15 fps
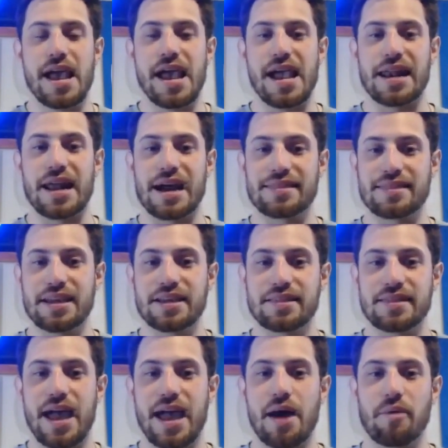And I
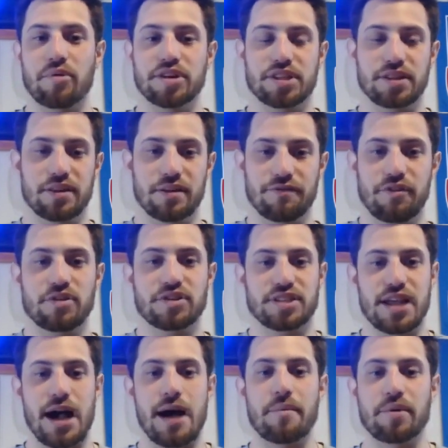think that was the
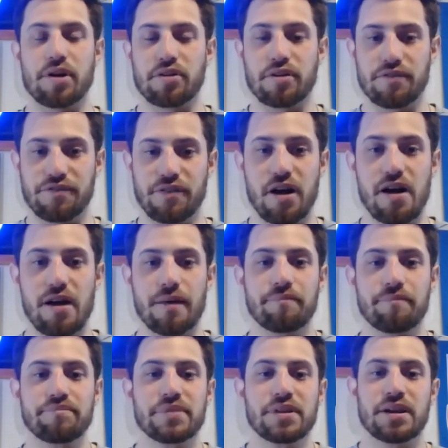first domino to
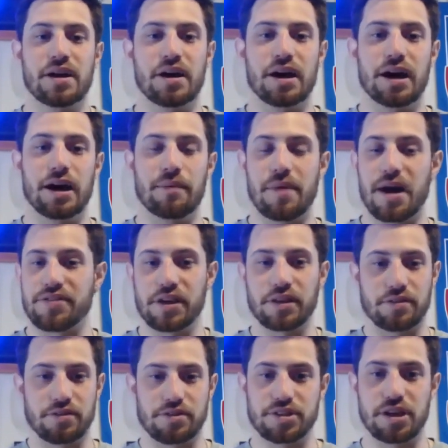fall. I
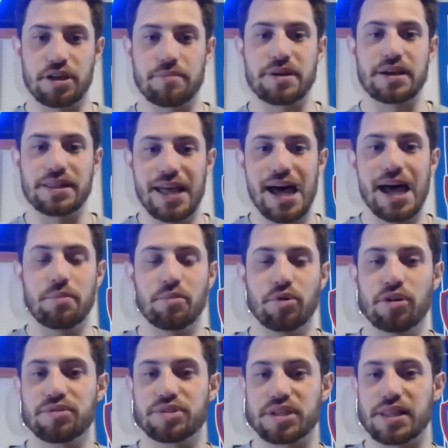think there's going to be a lot of
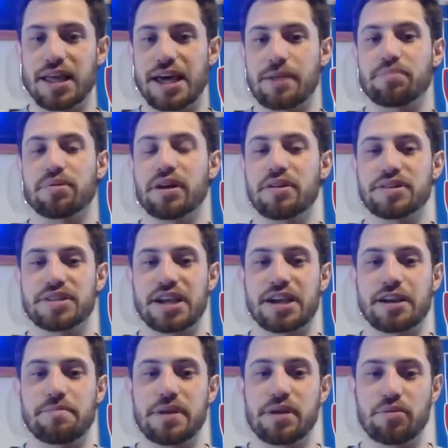moves, a lot of players
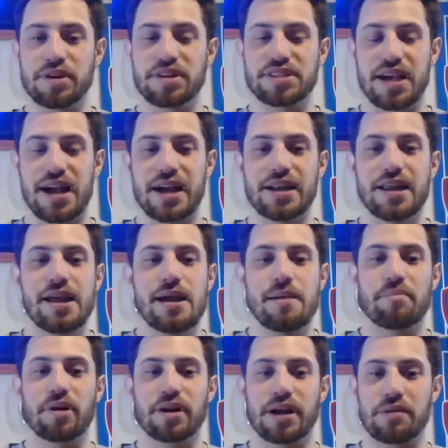that could be re-signed,
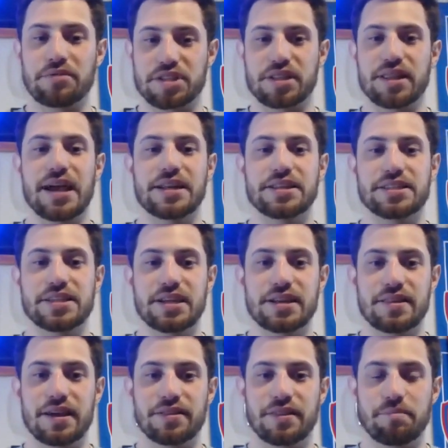but I was glad to see
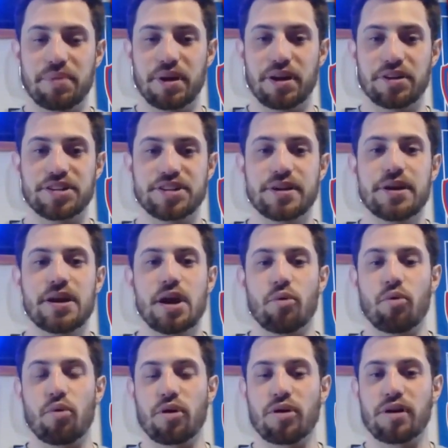that the Bills
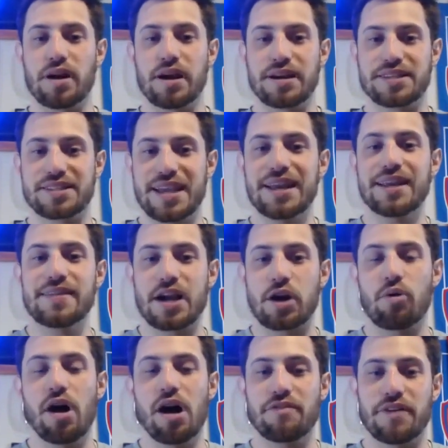were extending
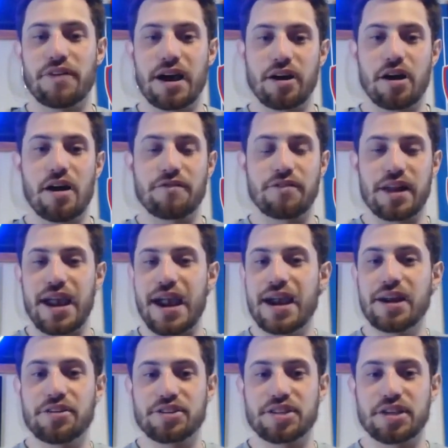that qualifying offer to
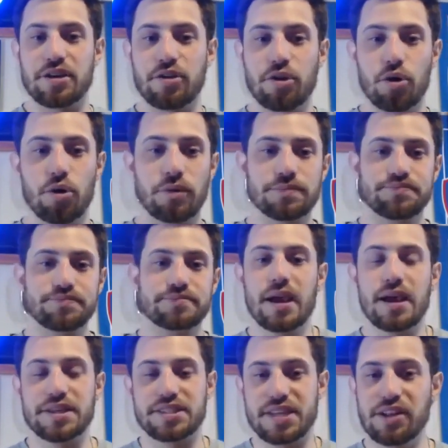Anderson, who
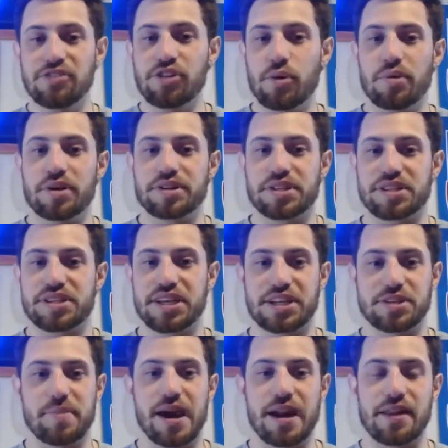essentially was
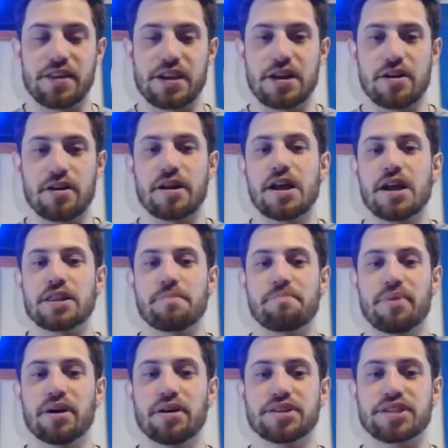sixth man of the year. The
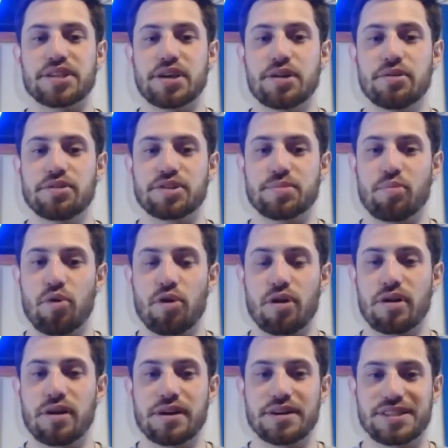Bills used
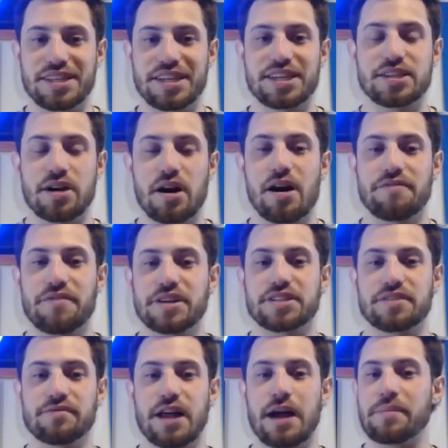more 6
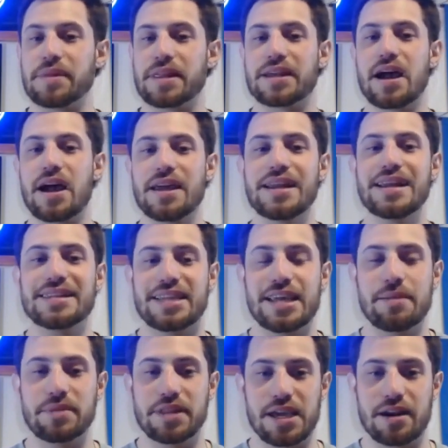offensive linemen than any
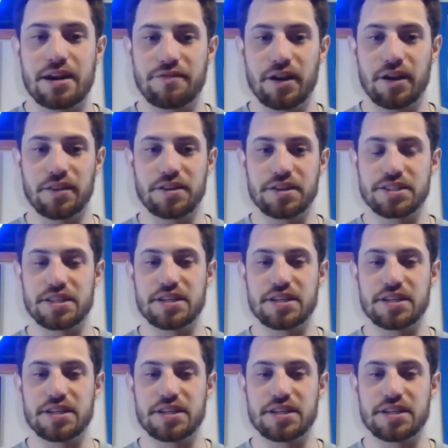team in the NFL this